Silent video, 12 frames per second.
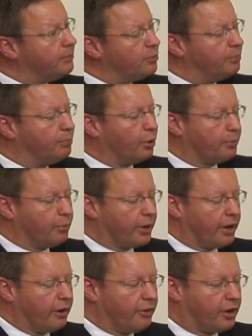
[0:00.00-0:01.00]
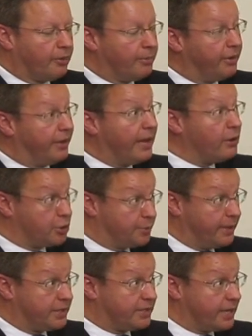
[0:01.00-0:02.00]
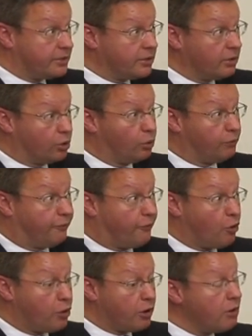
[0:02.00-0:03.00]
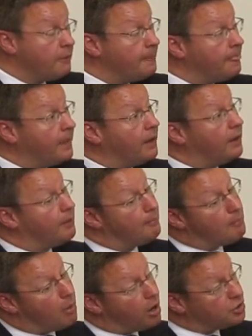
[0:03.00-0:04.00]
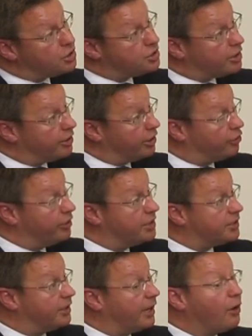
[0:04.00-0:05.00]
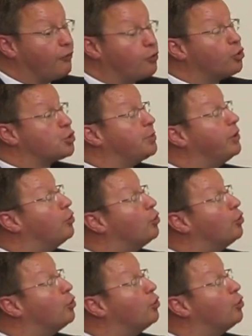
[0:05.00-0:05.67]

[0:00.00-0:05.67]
bought another company in the aerospace sector called Fokker. Margins are increasing, and of course we